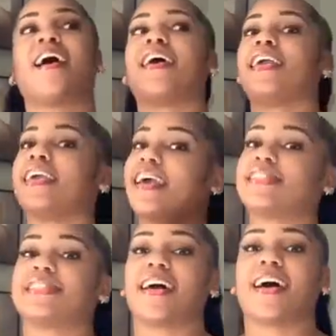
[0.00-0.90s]
Yes,
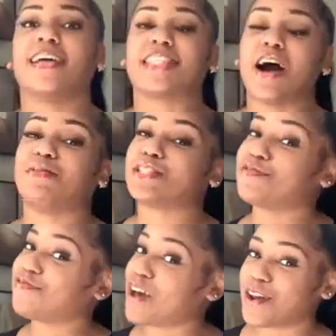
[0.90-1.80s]
guys, I was a
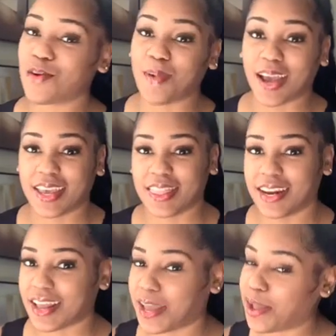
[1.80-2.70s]
fighter back in the
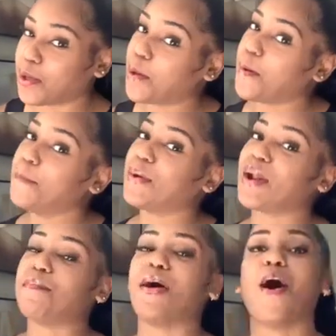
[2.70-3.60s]
day, but
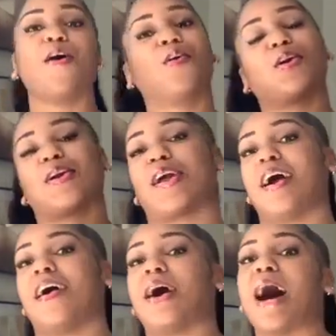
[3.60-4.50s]
I'm older
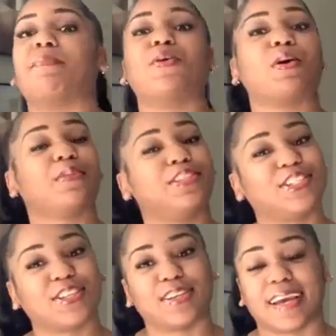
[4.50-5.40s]
now. I'm more
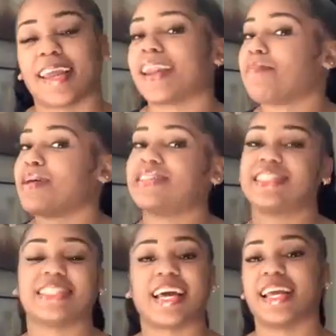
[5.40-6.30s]
mature, and I'm not
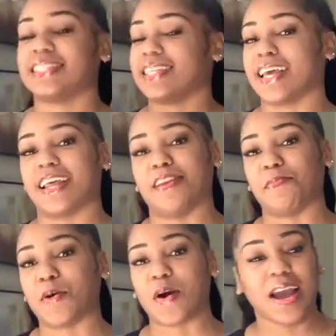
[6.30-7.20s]
just not into that anymore.